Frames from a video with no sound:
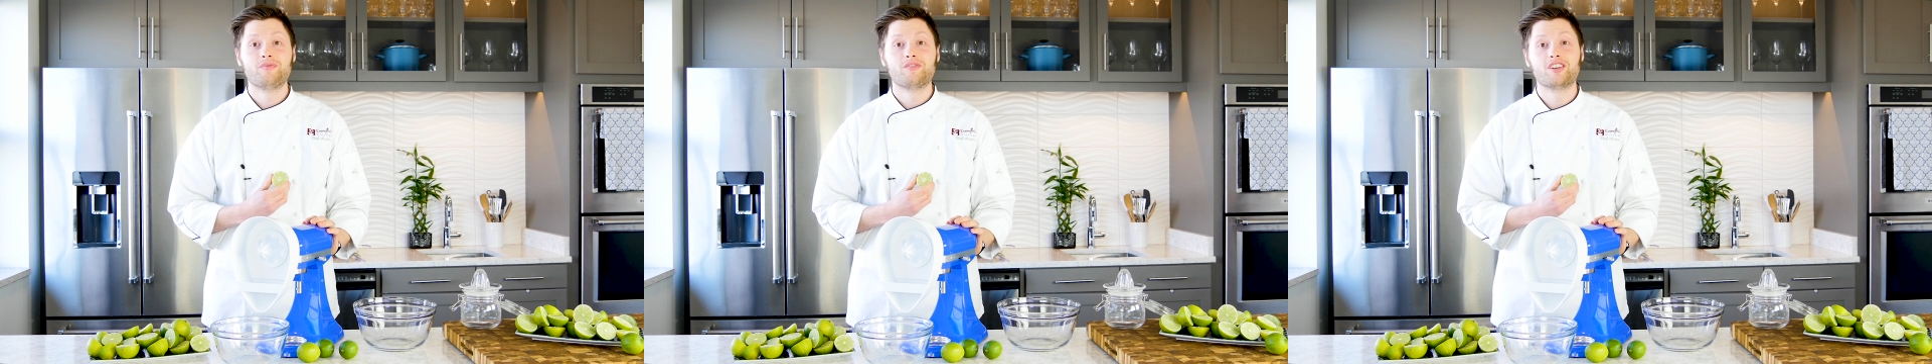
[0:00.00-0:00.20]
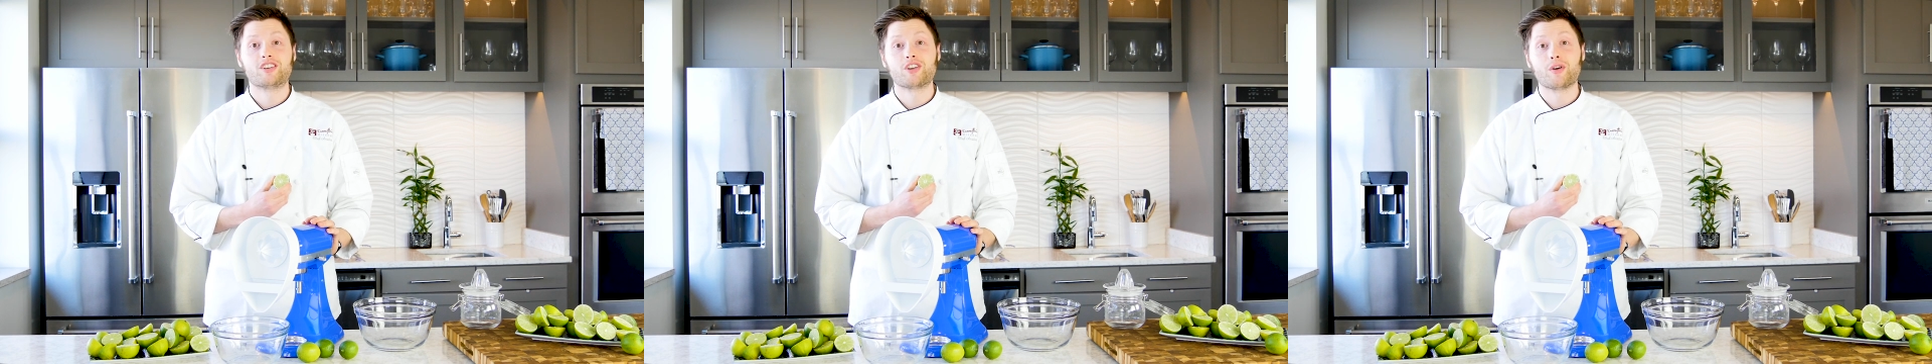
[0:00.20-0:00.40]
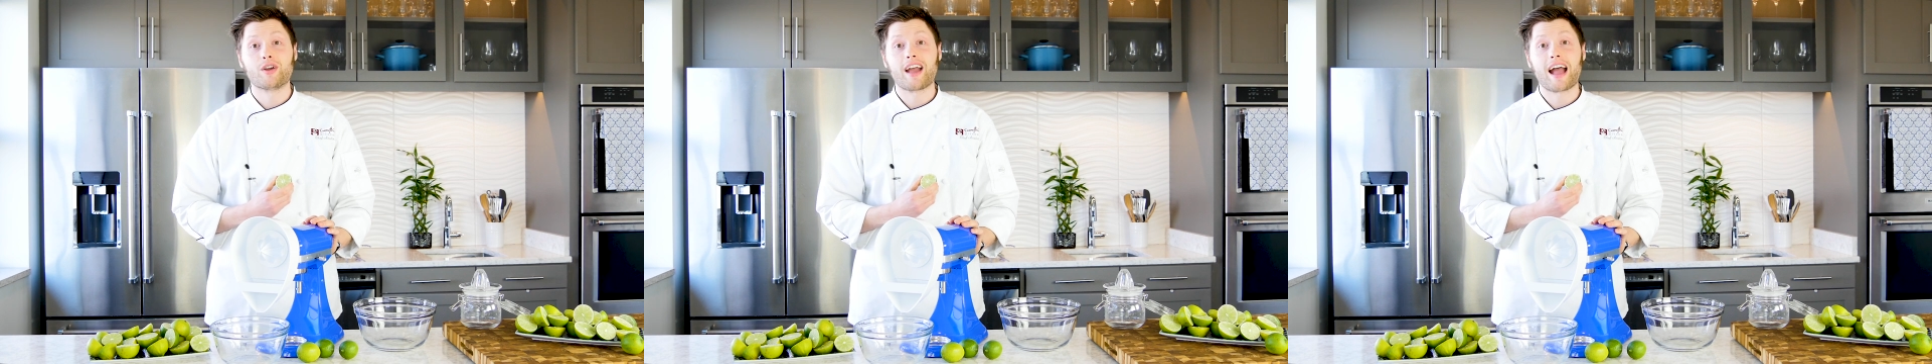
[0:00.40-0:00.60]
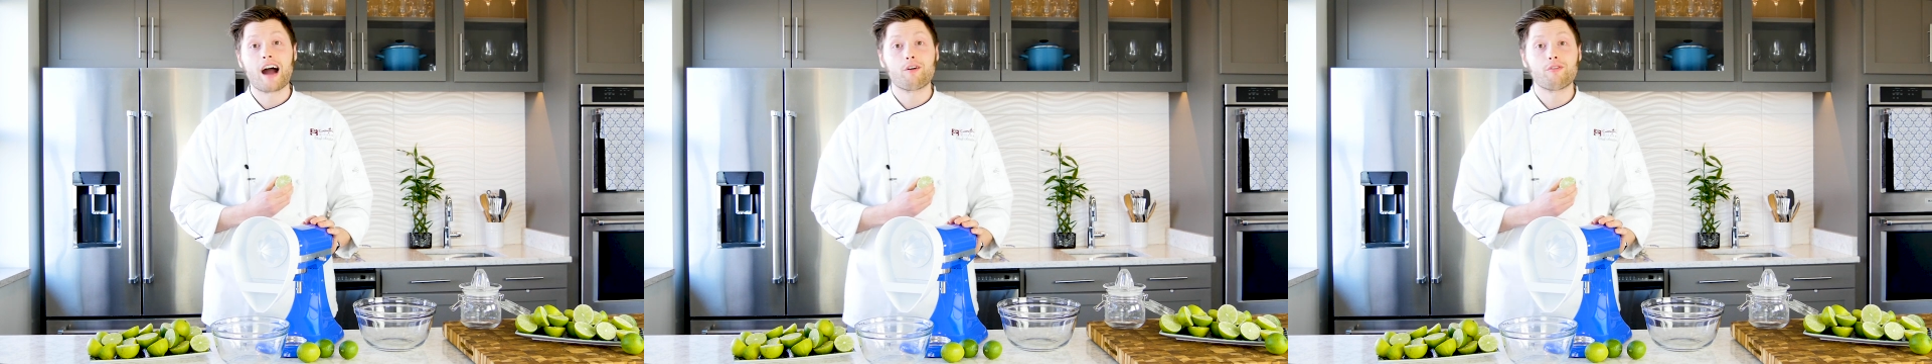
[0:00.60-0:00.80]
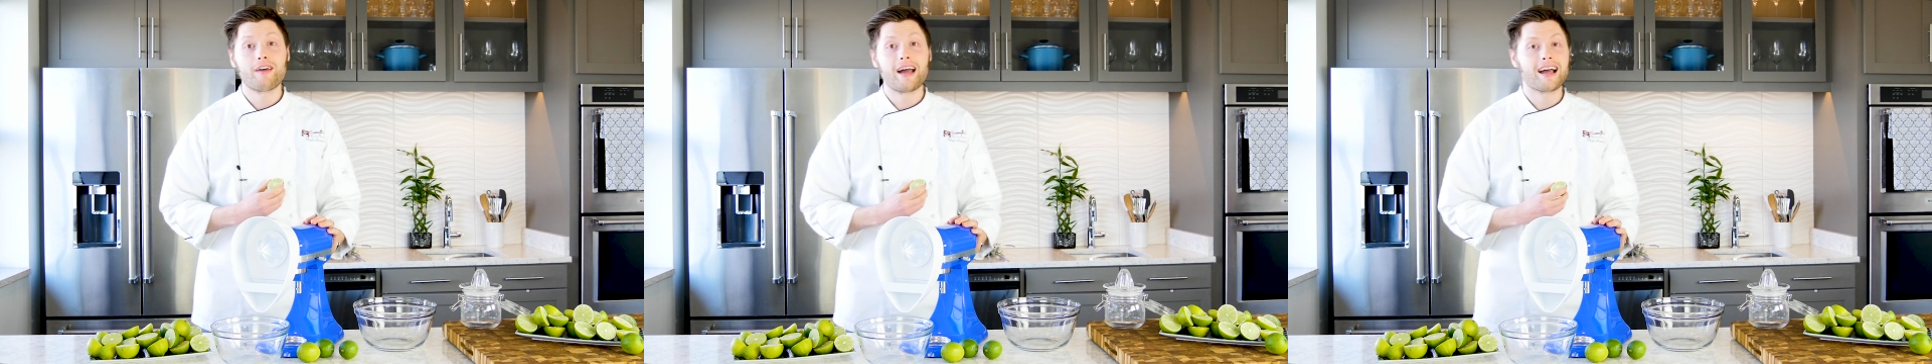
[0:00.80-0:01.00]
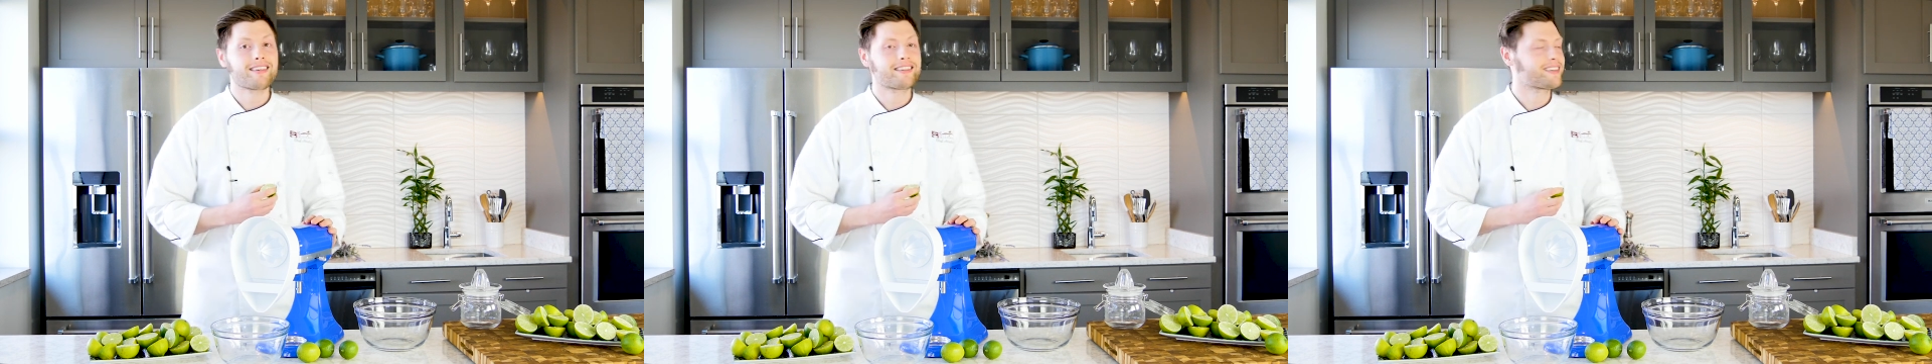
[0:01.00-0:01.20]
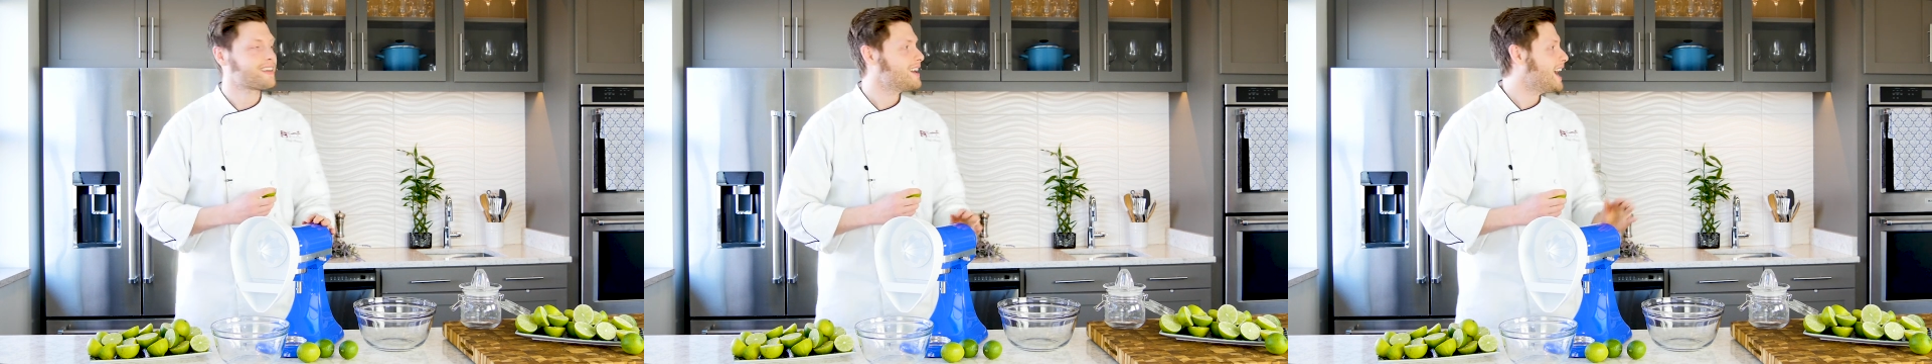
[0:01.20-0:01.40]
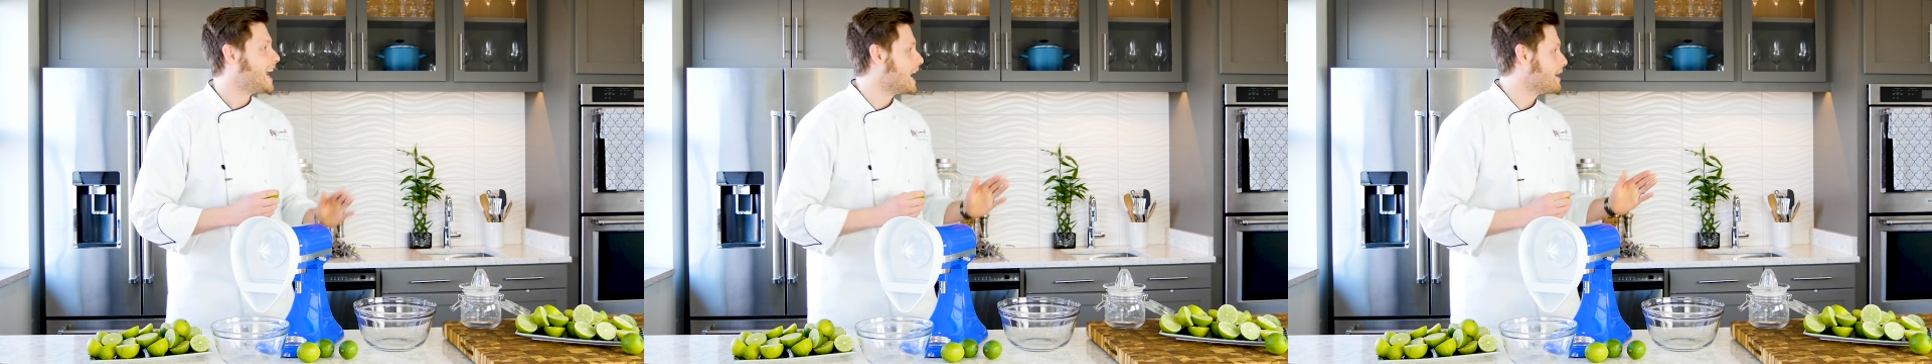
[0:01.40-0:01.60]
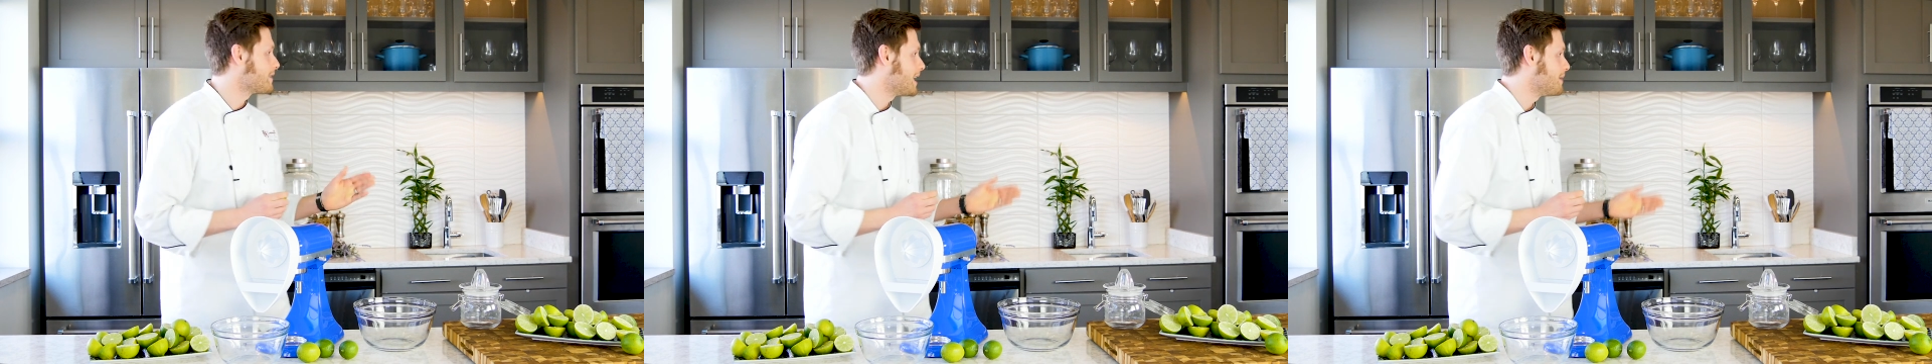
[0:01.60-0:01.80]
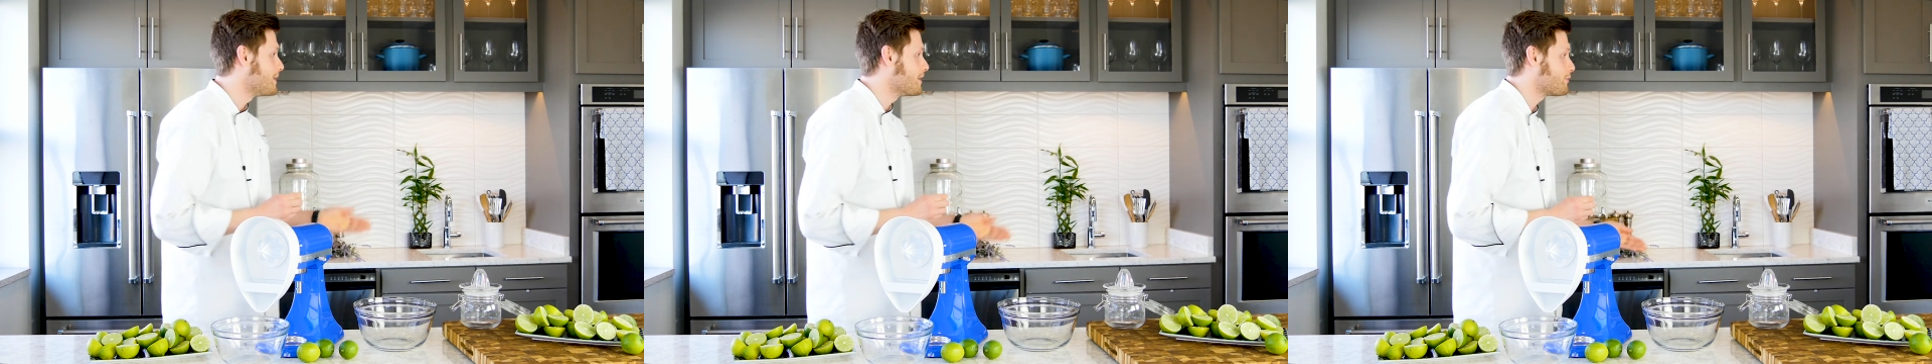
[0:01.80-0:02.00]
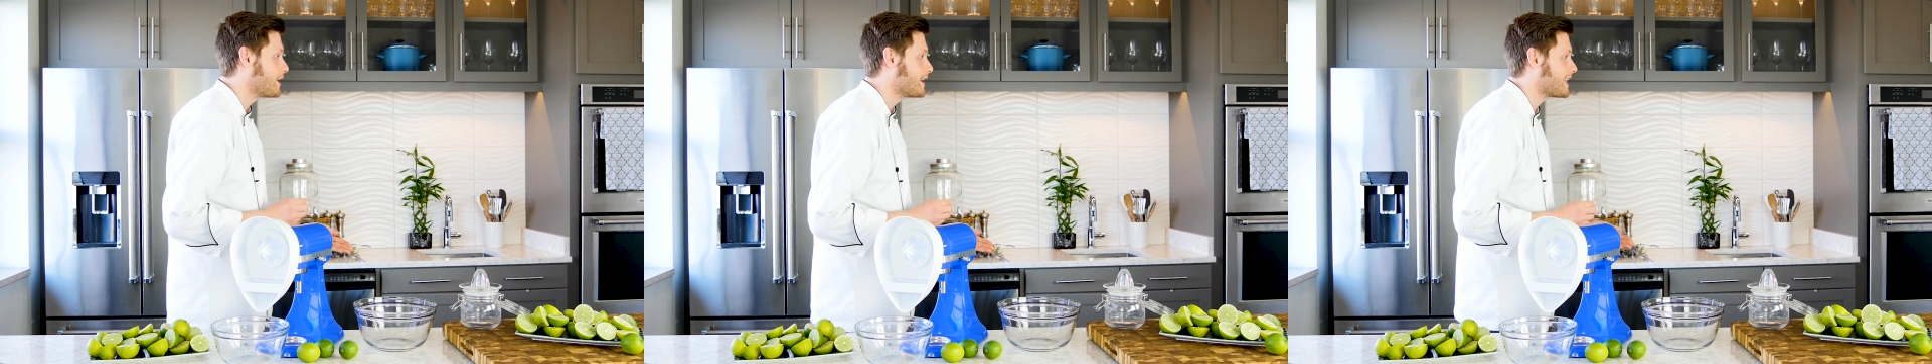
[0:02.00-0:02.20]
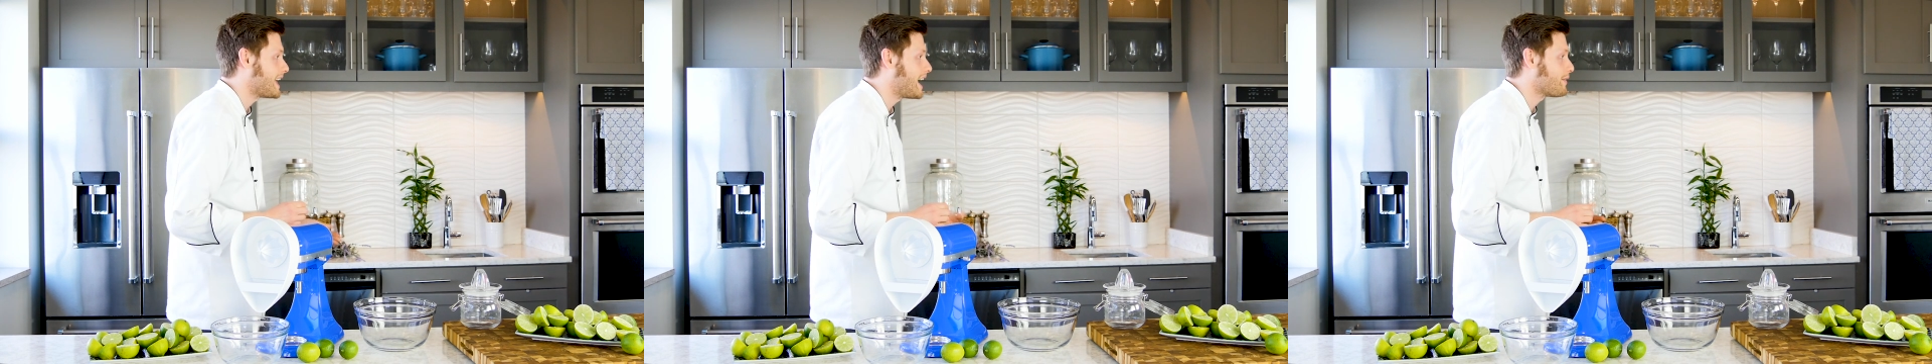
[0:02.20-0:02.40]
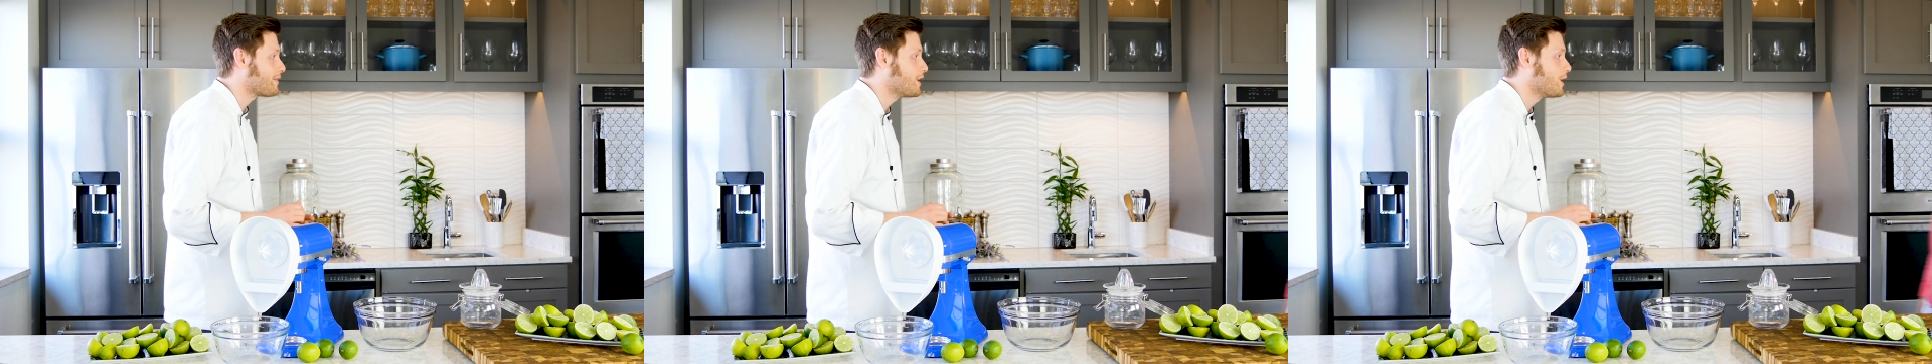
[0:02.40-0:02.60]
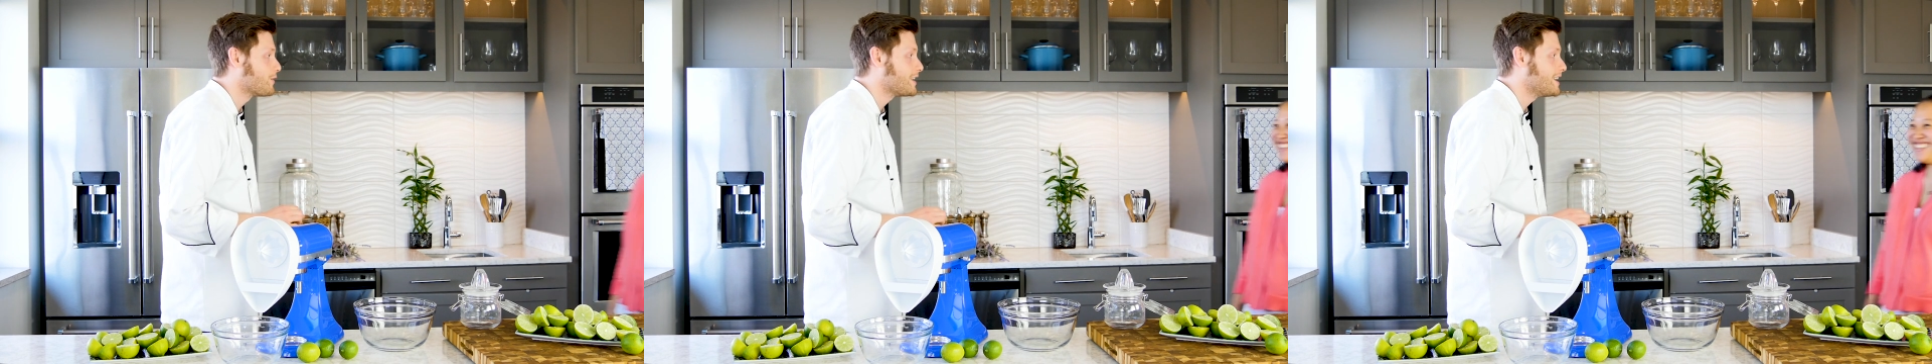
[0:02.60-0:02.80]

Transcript: To show you how fast, I've got my friend Kathy over